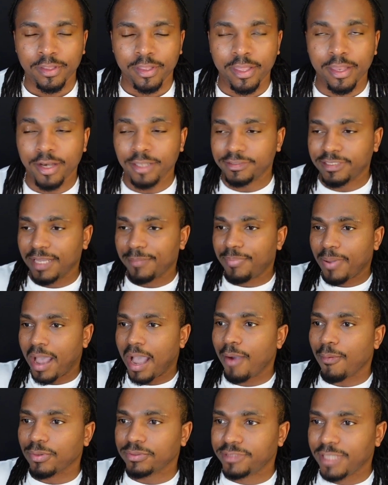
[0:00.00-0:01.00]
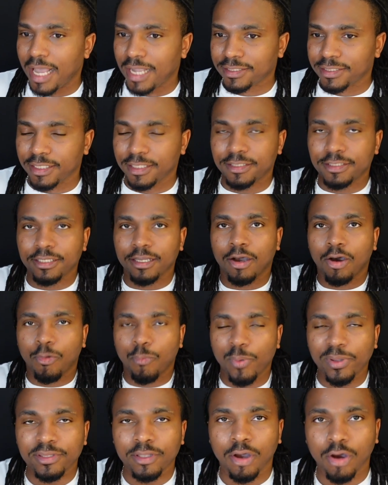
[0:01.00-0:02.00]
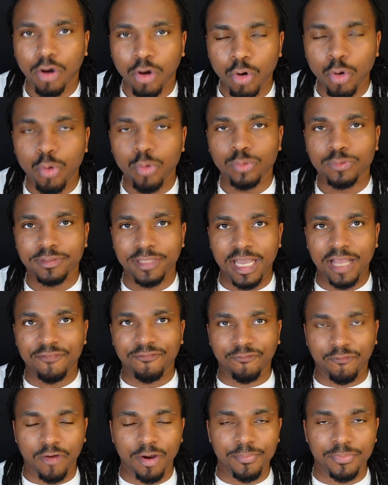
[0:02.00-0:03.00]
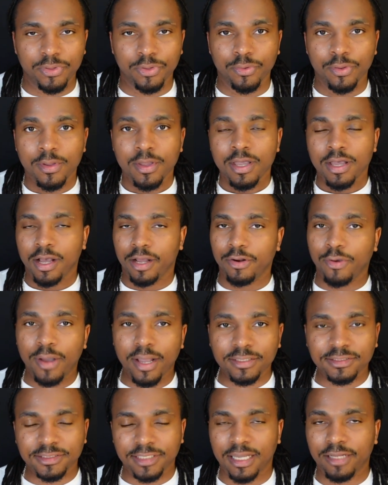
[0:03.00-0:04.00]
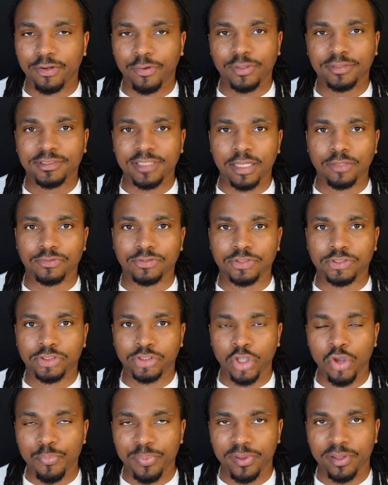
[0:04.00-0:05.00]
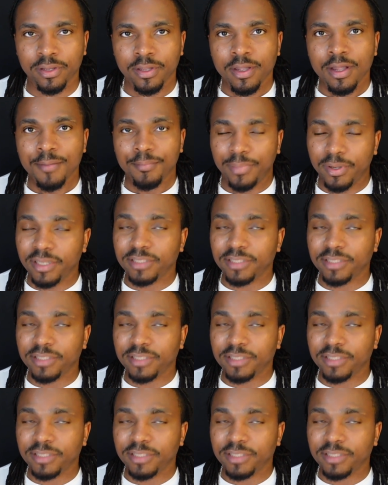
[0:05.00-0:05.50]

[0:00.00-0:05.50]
It is a power tactic to withhold that from you. I know I, I know it sounds stupid, but